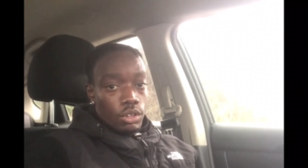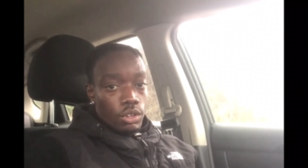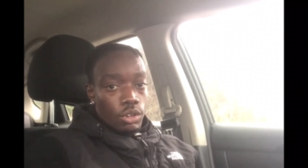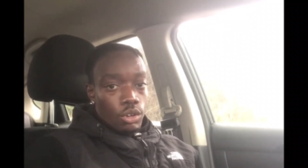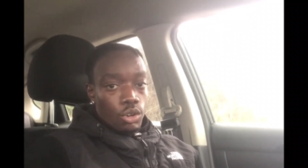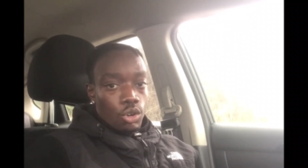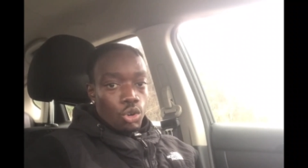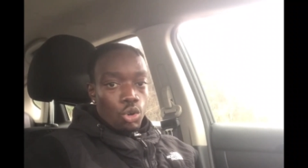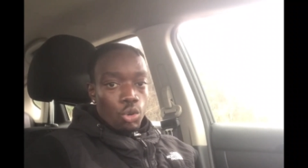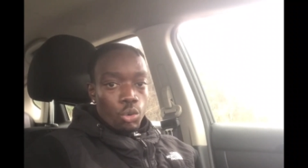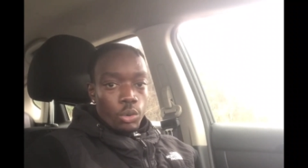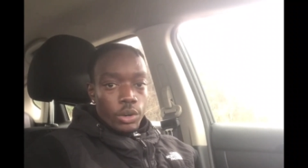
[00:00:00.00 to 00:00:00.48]

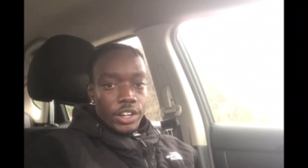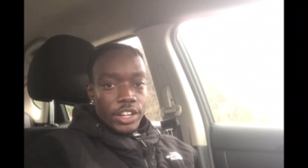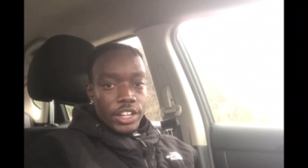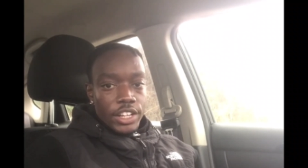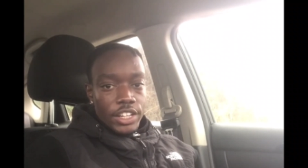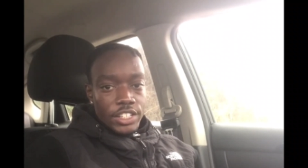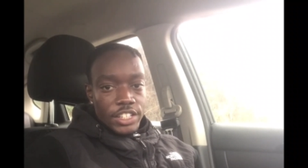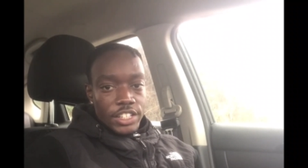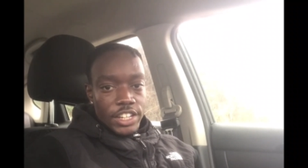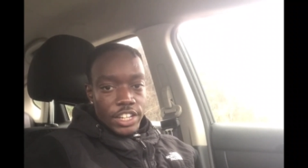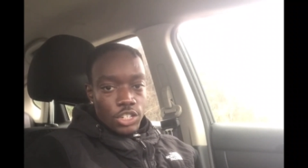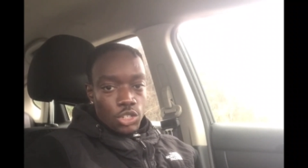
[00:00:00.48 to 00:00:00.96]
who it
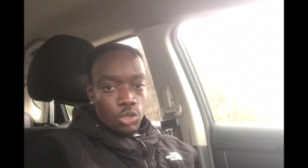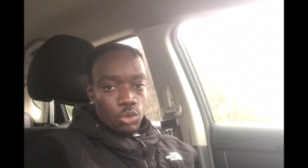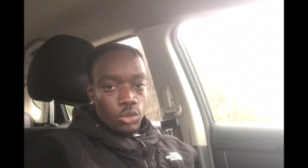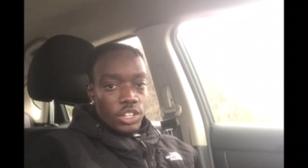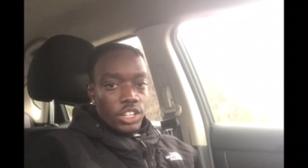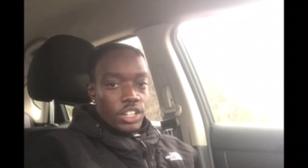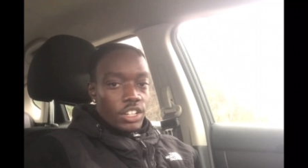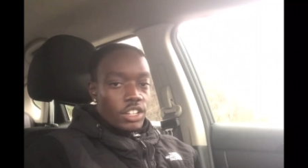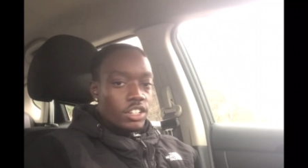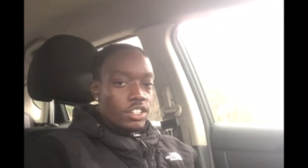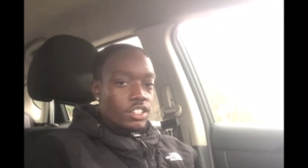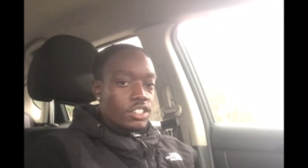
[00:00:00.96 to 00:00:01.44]
is that you
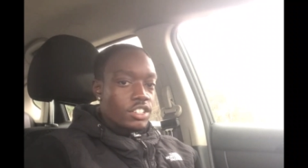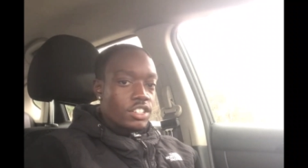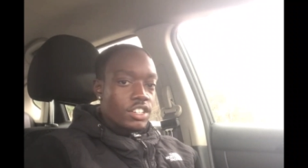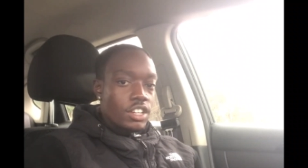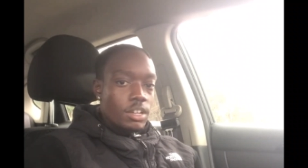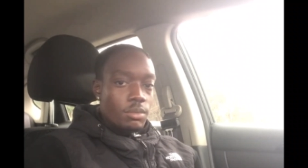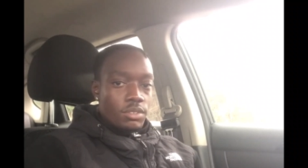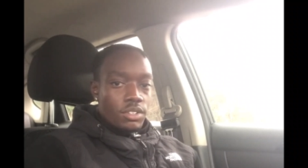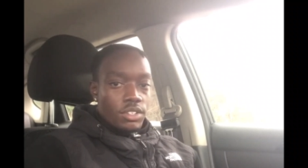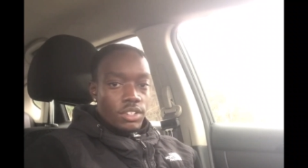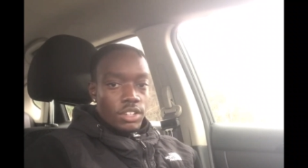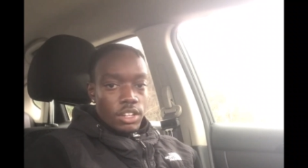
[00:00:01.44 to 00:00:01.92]
need to
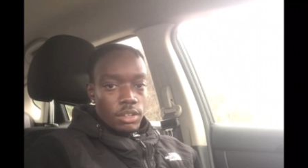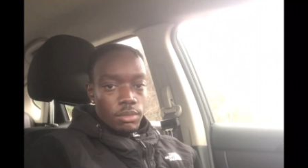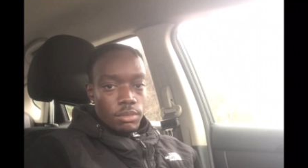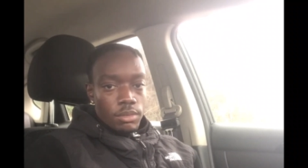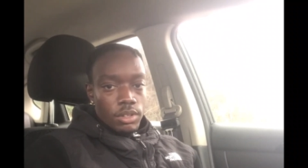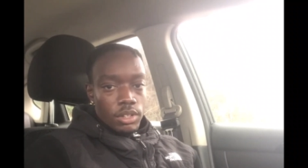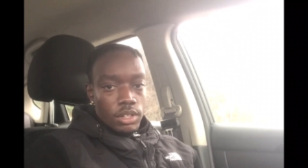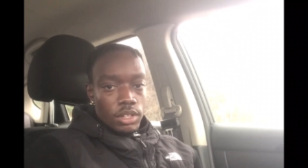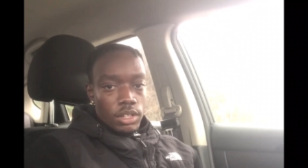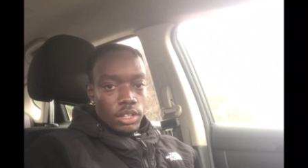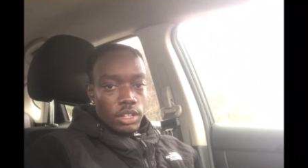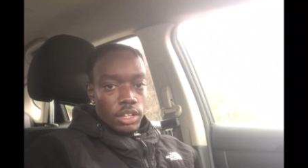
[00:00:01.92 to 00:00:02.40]
snip snip
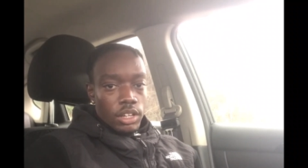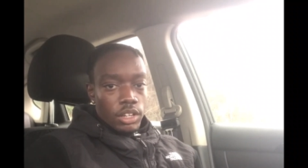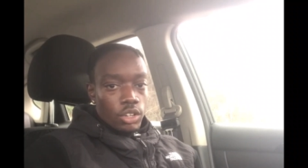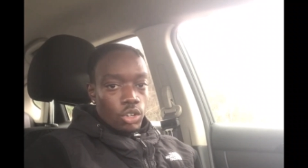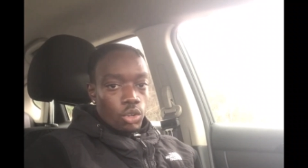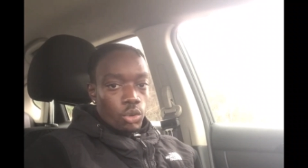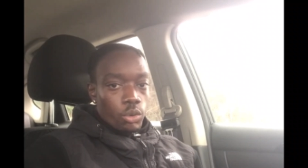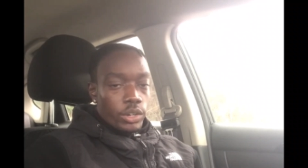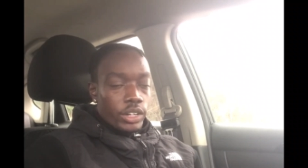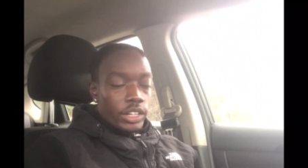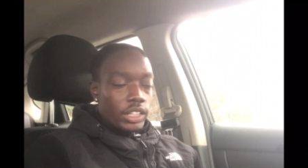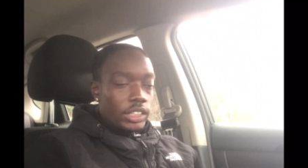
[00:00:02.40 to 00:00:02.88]
and
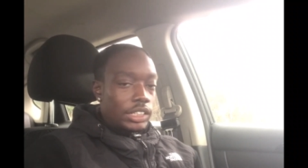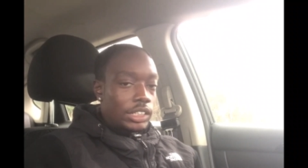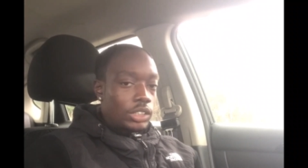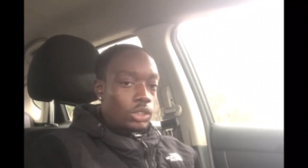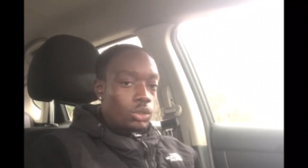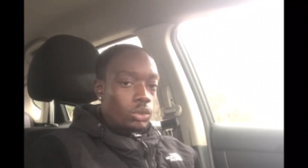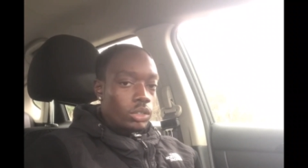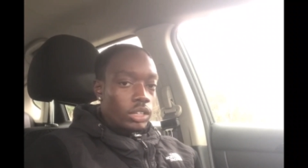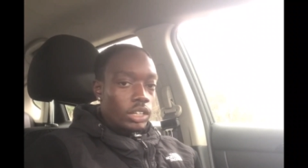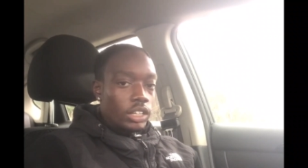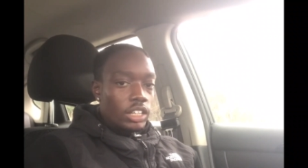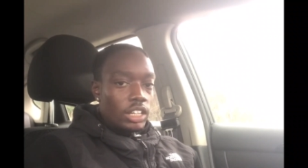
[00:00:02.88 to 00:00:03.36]
who it is that
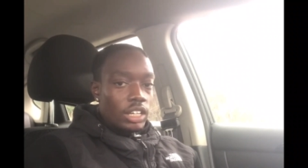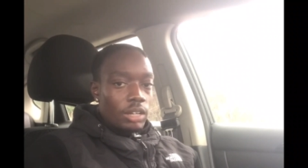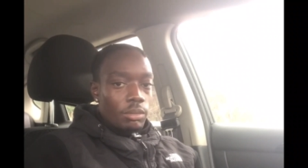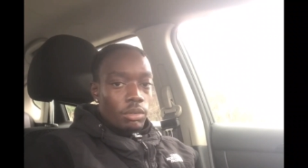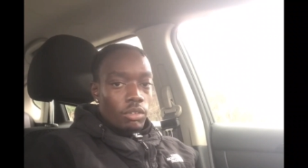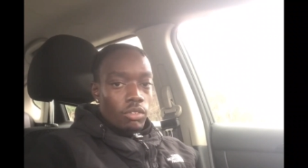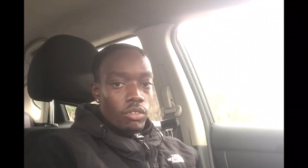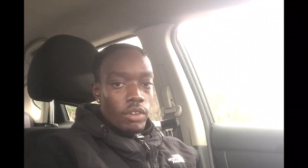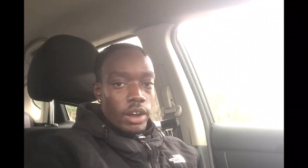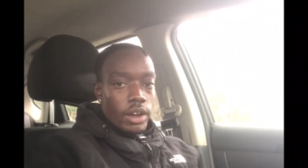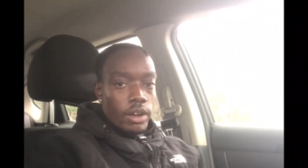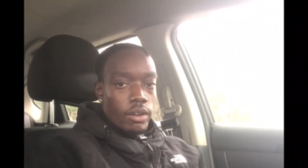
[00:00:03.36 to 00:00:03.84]
you can keep
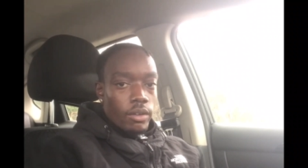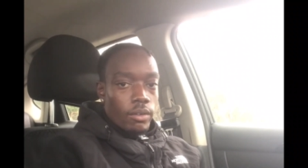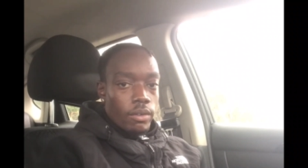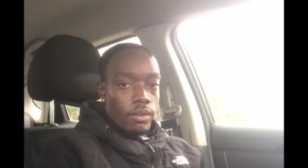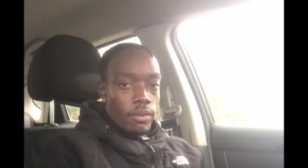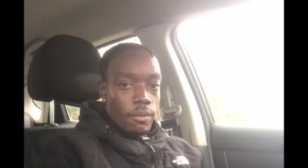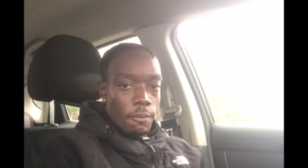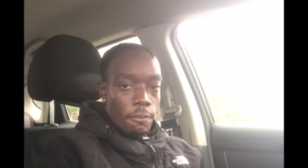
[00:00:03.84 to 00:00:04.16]
around.